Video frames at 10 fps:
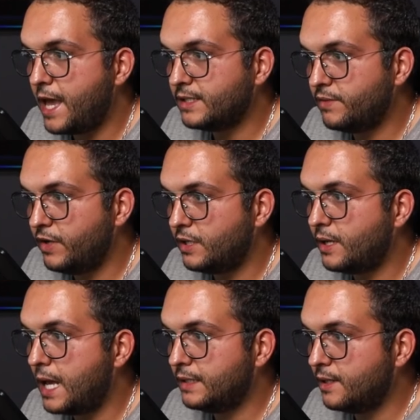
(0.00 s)
activated
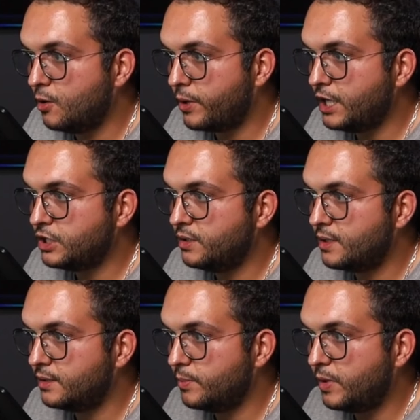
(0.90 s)
at the location
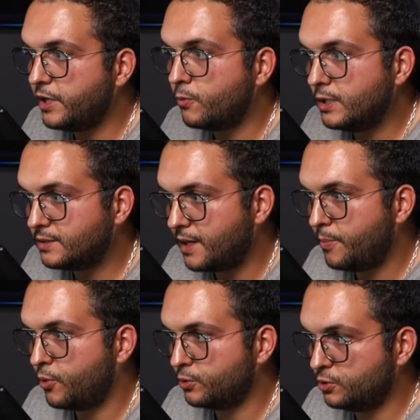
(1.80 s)
that the player will
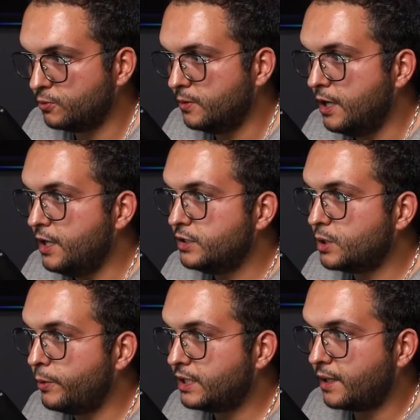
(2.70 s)
teleport to,
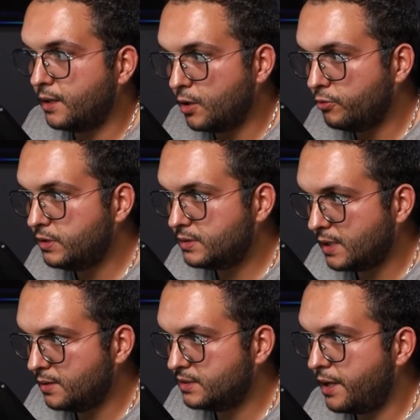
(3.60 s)
so it can load the
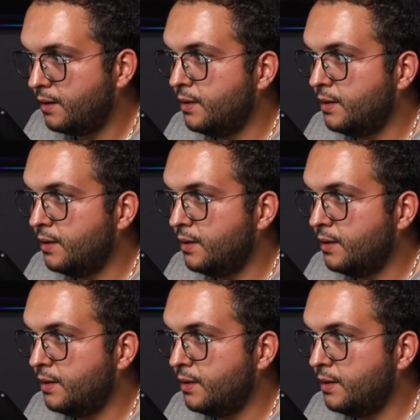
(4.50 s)
cells there.